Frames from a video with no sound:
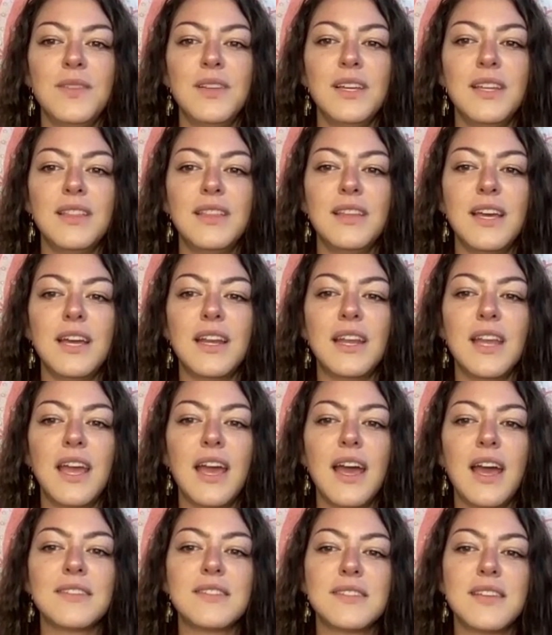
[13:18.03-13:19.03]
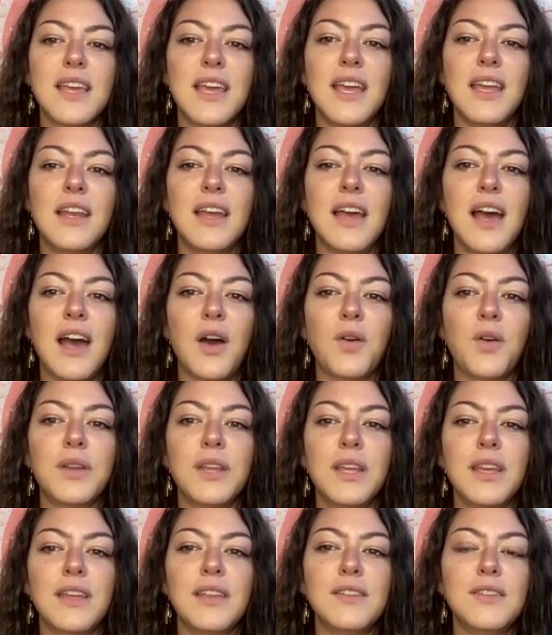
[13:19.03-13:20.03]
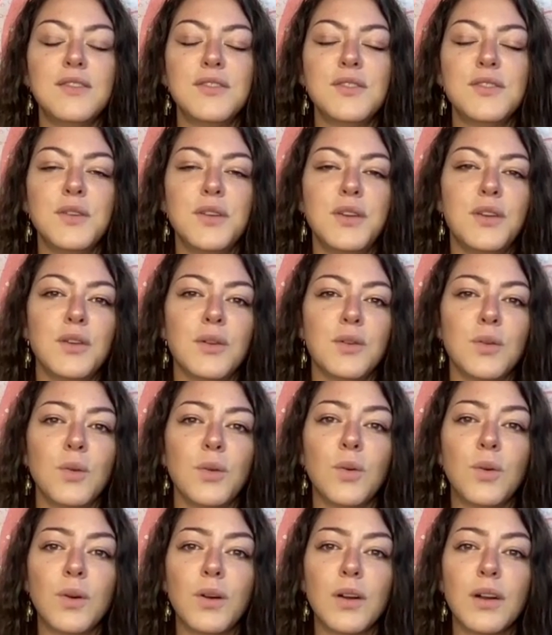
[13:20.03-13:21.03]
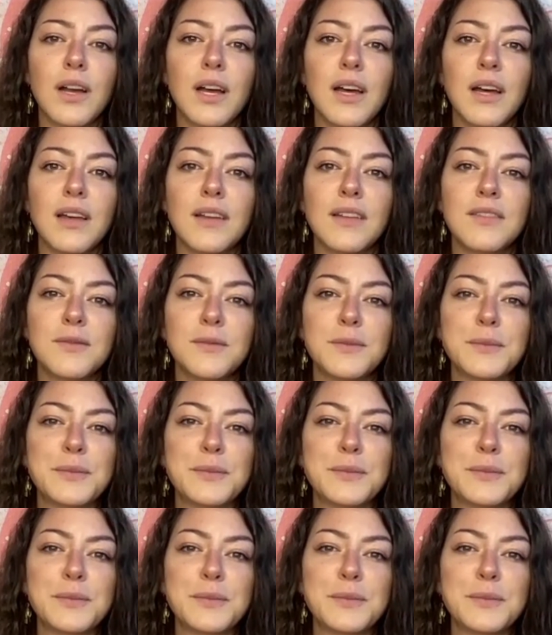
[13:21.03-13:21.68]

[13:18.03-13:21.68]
Let that cascade out into your aura,